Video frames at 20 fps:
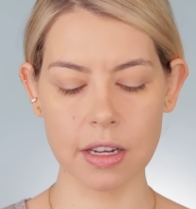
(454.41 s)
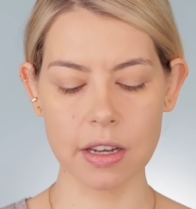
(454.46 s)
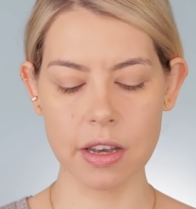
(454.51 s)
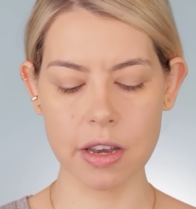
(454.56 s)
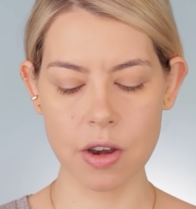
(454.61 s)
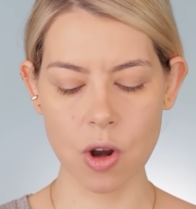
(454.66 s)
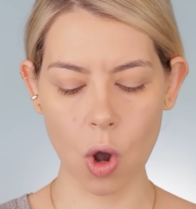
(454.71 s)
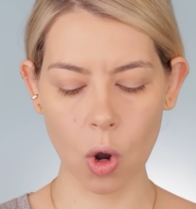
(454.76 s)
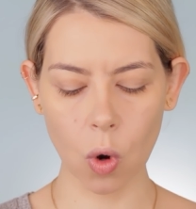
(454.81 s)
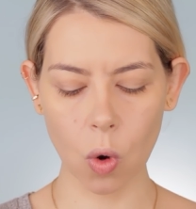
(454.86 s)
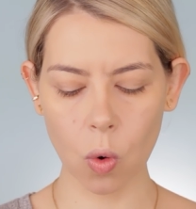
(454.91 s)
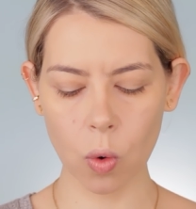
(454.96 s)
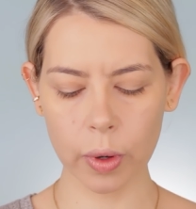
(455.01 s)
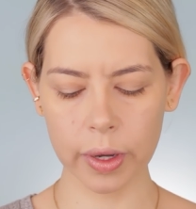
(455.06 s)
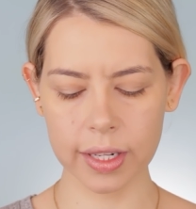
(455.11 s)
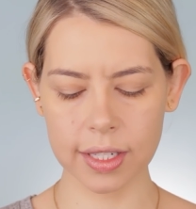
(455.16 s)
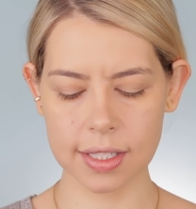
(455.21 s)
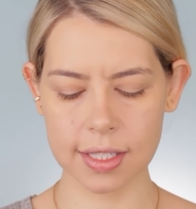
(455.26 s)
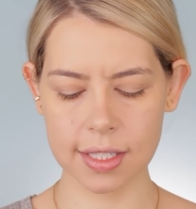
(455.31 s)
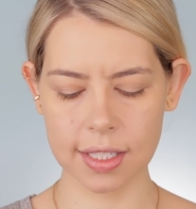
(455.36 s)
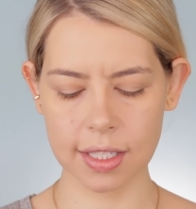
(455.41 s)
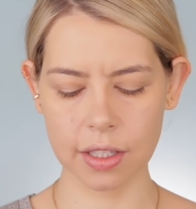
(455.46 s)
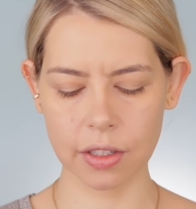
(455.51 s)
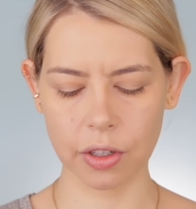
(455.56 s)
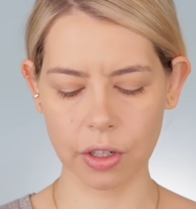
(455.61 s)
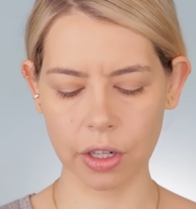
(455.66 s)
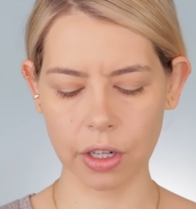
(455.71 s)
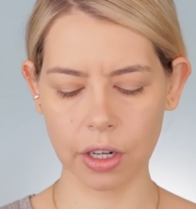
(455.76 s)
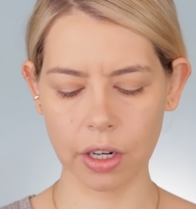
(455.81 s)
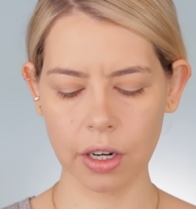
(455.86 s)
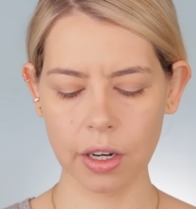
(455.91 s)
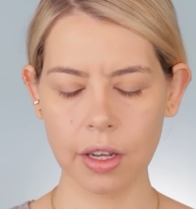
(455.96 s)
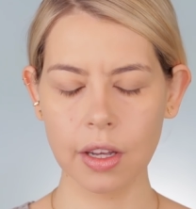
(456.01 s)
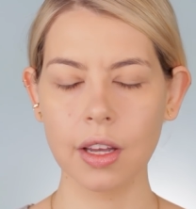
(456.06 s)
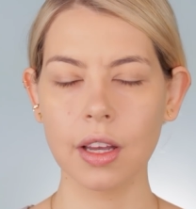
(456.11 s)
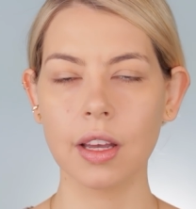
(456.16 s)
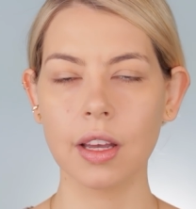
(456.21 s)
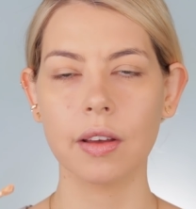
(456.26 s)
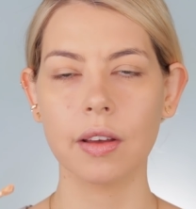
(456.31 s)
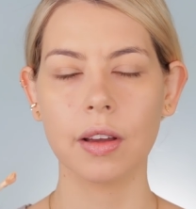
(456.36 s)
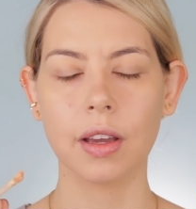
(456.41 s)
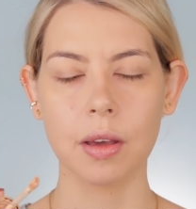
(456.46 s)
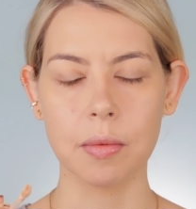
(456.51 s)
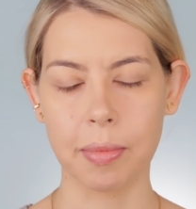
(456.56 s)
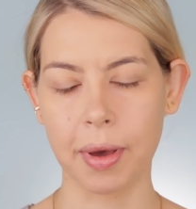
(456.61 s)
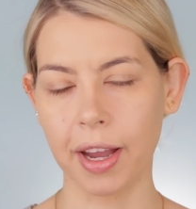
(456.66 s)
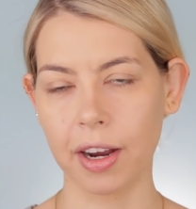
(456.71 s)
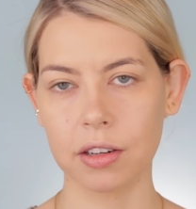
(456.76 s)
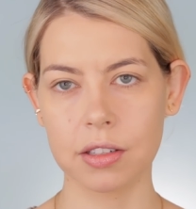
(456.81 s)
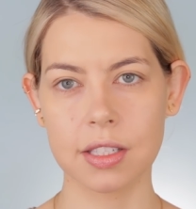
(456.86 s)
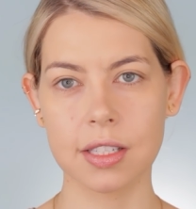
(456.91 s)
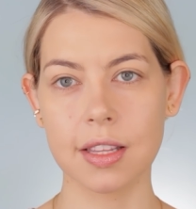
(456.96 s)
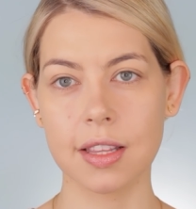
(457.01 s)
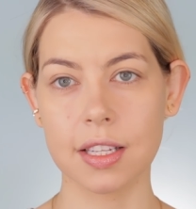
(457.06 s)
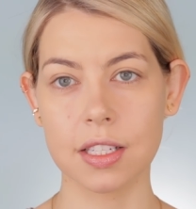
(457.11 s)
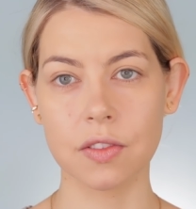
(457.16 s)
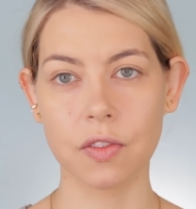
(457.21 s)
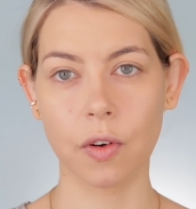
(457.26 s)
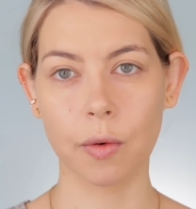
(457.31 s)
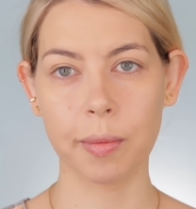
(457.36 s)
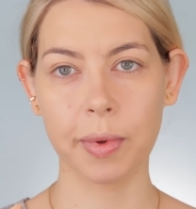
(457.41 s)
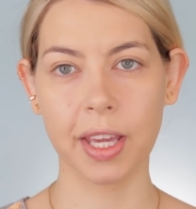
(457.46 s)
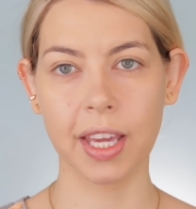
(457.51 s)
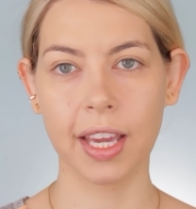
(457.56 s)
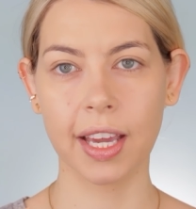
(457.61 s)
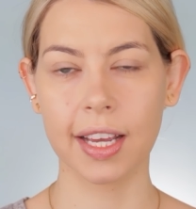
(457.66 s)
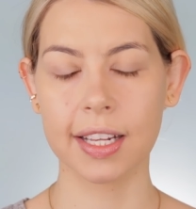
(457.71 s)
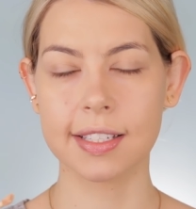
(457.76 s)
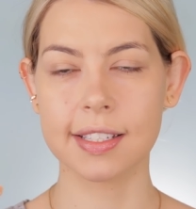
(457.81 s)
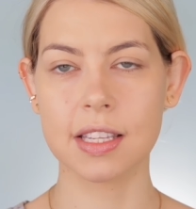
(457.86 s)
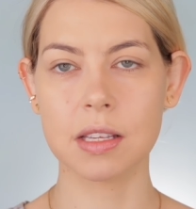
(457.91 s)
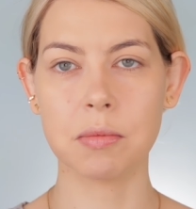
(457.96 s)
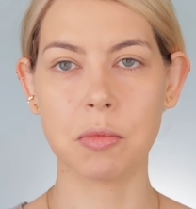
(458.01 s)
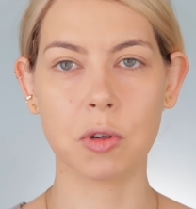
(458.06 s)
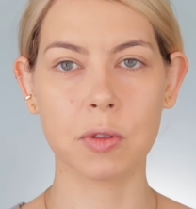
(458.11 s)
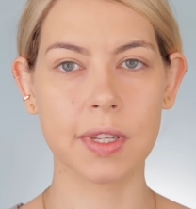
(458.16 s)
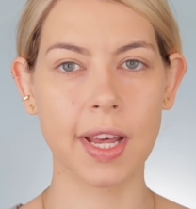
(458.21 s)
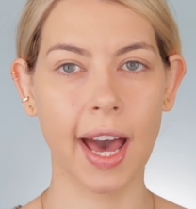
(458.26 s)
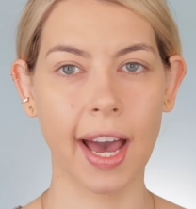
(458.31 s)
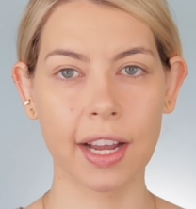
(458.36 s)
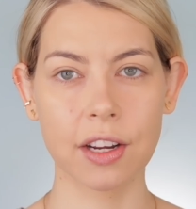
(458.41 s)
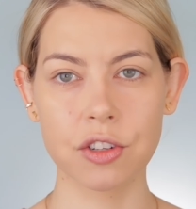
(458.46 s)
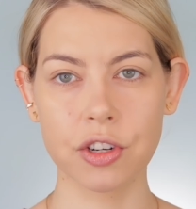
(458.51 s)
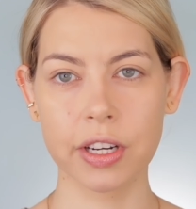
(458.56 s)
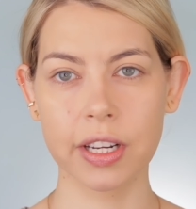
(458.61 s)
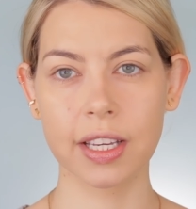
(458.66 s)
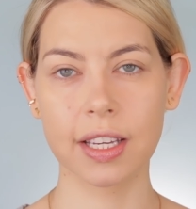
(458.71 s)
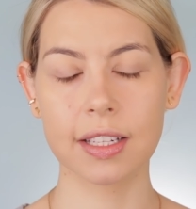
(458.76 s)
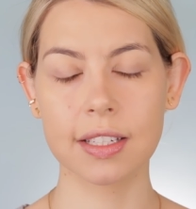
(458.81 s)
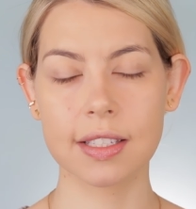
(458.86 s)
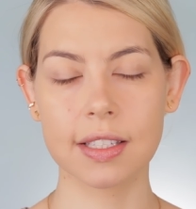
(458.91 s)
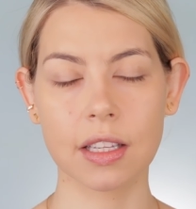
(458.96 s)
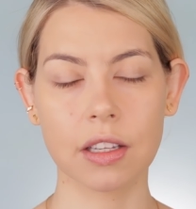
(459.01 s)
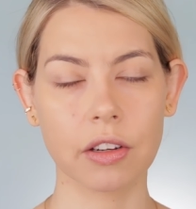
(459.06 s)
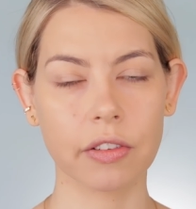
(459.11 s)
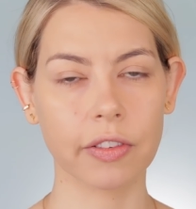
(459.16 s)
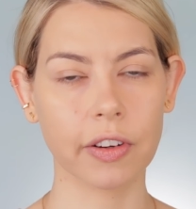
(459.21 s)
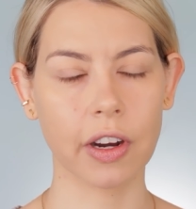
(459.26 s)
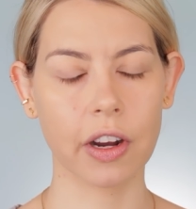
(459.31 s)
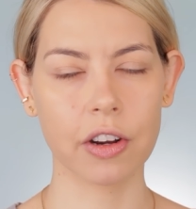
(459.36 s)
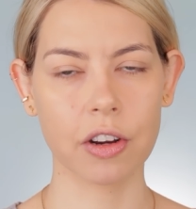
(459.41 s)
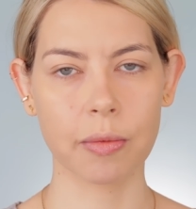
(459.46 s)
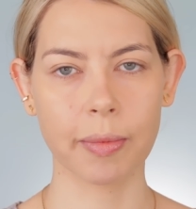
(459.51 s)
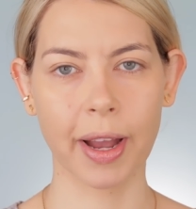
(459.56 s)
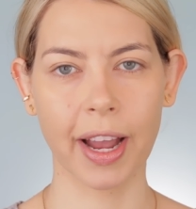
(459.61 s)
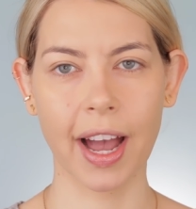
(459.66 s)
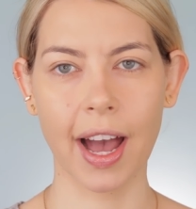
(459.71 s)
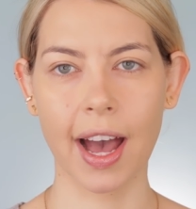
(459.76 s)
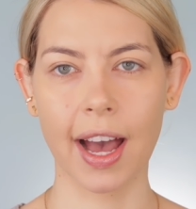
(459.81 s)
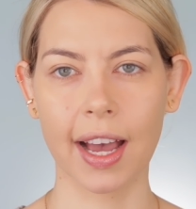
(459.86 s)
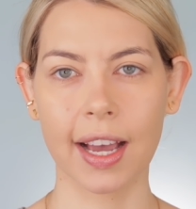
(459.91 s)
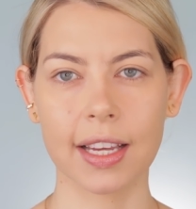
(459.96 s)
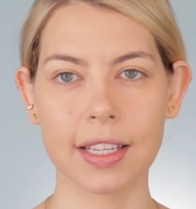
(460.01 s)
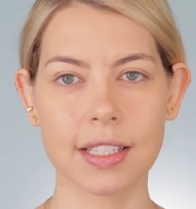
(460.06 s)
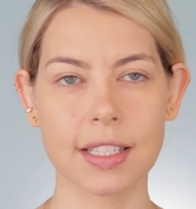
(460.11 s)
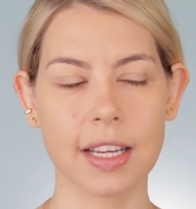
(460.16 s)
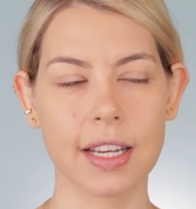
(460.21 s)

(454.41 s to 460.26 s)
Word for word: No concealer compares to this for me. It's the most hydrating concealer for under my eyes.